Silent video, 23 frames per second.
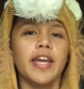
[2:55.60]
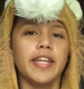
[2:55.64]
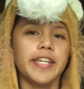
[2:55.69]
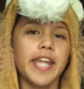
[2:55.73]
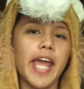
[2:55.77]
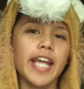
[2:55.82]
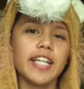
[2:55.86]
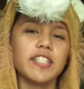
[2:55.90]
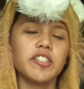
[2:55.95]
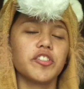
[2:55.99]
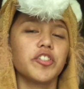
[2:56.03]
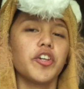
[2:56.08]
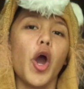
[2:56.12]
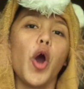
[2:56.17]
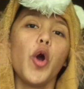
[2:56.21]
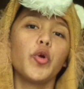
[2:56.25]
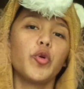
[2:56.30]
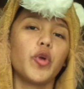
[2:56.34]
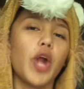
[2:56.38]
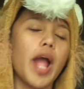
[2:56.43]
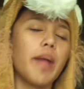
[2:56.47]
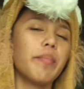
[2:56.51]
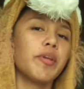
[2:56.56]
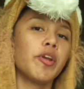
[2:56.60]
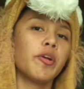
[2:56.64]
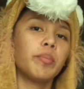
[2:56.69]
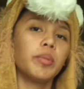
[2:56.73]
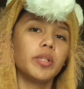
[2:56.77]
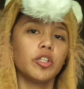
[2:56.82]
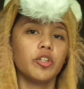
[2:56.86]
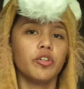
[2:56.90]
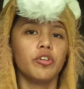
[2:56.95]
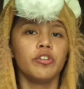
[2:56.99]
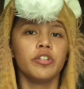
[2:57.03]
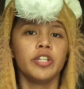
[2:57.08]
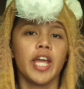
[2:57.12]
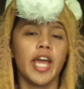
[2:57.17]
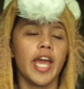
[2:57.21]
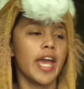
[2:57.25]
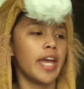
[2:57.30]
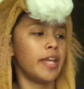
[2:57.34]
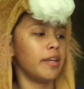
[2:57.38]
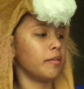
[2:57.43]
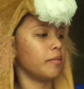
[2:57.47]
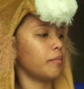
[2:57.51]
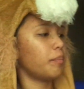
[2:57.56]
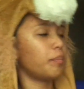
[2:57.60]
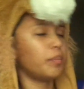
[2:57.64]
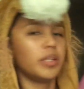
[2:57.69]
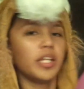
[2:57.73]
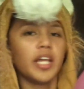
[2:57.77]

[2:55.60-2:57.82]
Next, go grab your balloon and